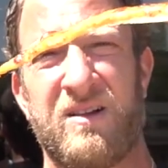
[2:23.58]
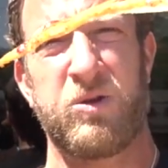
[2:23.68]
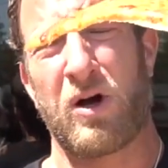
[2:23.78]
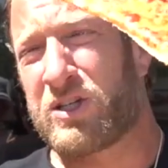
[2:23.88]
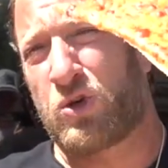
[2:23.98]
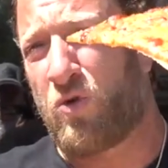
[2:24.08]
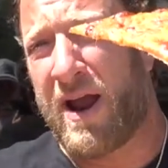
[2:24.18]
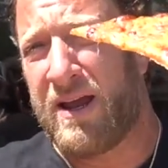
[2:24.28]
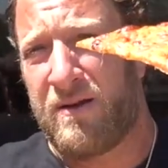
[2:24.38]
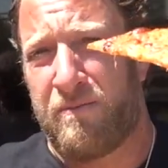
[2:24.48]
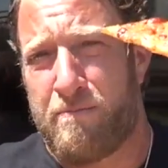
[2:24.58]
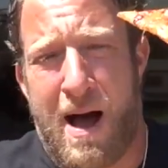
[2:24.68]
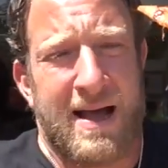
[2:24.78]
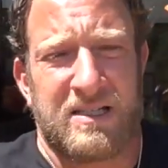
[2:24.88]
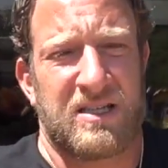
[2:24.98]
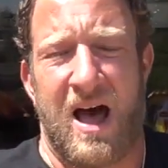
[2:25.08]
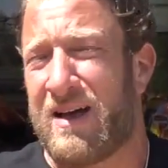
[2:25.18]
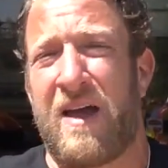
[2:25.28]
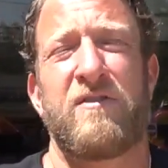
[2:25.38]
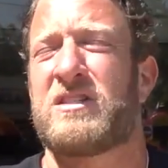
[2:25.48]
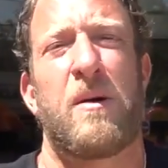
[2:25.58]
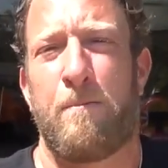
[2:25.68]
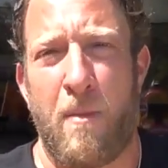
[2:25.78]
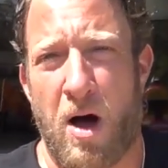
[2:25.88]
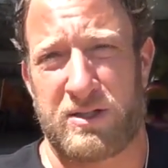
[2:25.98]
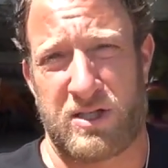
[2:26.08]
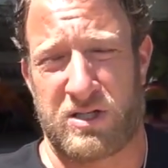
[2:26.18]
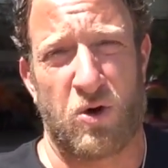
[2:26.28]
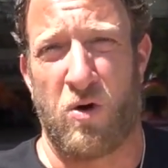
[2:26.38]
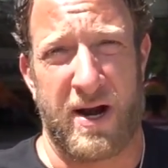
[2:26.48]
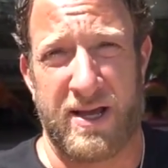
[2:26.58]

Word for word: looks great. My style, I give this a monster score at